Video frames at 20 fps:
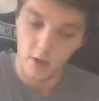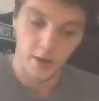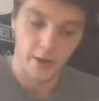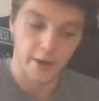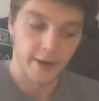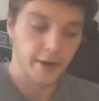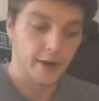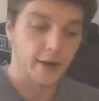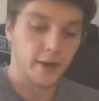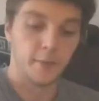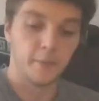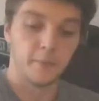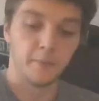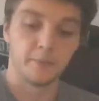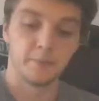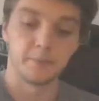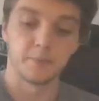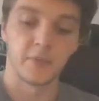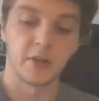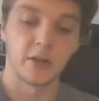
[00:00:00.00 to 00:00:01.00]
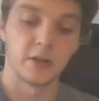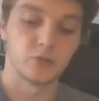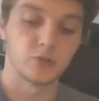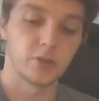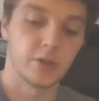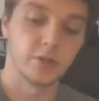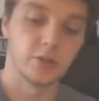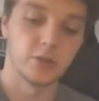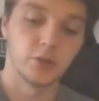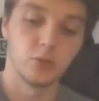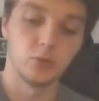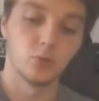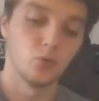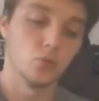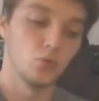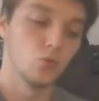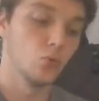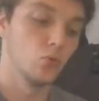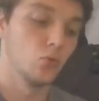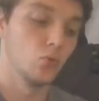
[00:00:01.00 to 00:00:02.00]
And I'll try
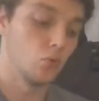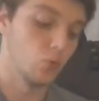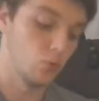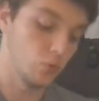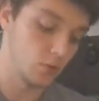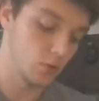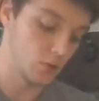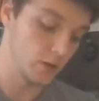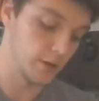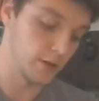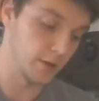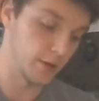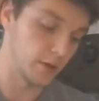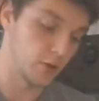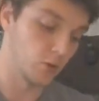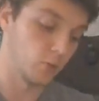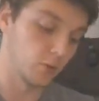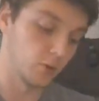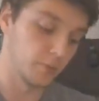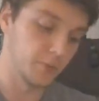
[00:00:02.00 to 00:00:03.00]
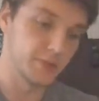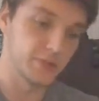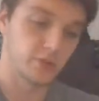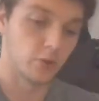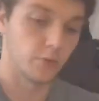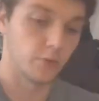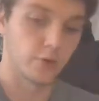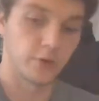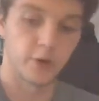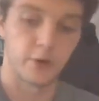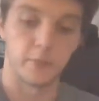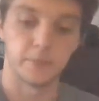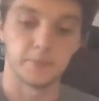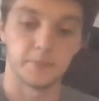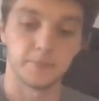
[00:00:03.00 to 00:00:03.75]
to go a little bit slower here.